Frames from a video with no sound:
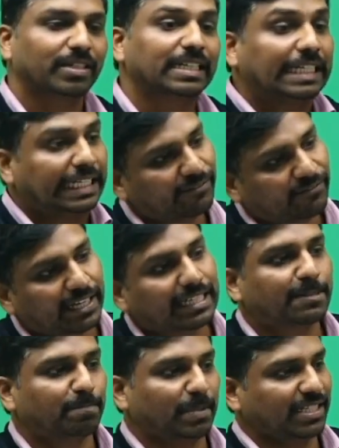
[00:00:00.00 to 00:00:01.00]
different
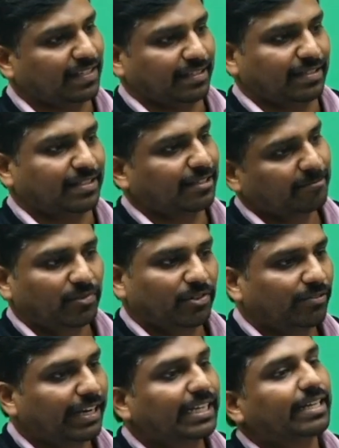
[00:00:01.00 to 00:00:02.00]
species,
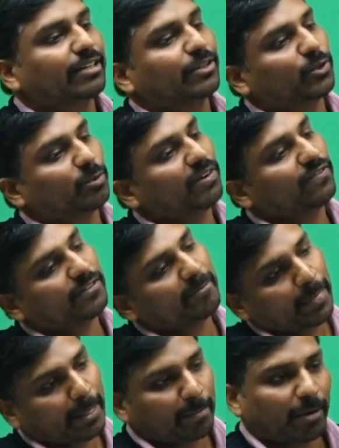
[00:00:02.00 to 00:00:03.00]
right? Group of
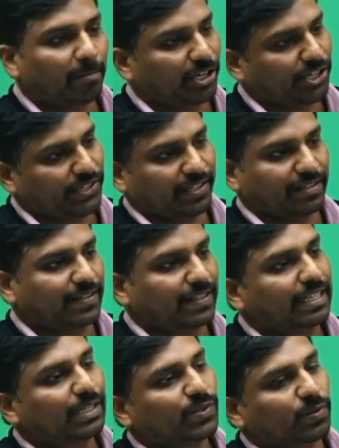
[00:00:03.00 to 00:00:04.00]
populations.
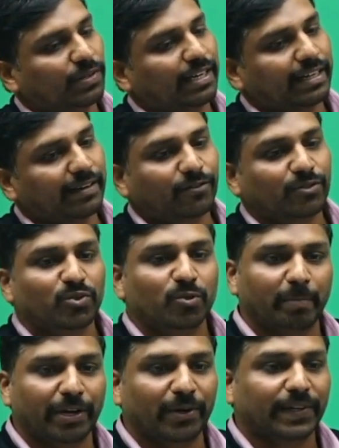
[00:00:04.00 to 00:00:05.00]
So that refers to
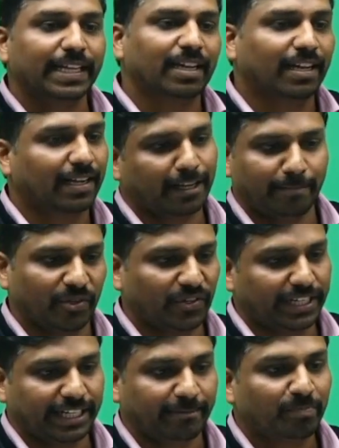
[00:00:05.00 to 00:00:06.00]
biotic
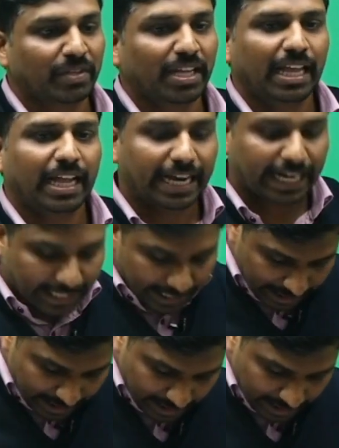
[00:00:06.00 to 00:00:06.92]
community. And